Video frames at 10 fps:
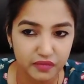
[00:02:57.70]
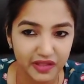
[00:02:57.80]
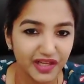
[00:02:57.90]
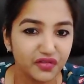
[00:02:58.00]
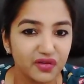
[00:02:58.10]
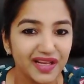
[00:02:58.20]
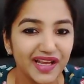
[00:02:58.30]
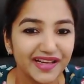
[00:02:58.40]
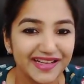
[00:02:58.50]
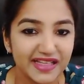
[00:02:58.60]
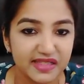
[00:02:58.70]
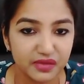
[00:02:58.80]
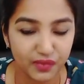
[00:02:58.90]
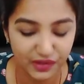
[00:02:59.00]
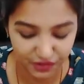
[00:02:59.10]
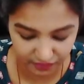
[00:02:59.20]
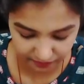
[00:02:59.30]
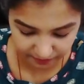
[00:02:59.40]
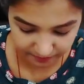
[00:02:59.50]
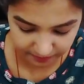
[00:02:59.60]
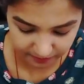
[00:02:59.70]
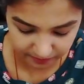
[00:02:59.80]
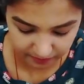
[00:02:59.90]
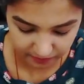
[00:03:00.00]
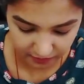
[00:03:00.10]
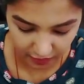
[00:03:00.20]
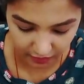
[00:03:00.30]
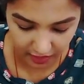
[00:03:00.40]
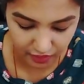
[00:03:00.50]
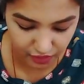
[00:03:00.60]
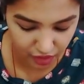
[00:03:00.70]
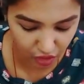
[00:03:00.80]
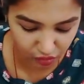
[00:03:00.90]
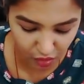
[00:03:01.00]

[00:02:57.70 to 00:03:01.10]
literally a dead situation. Okay, no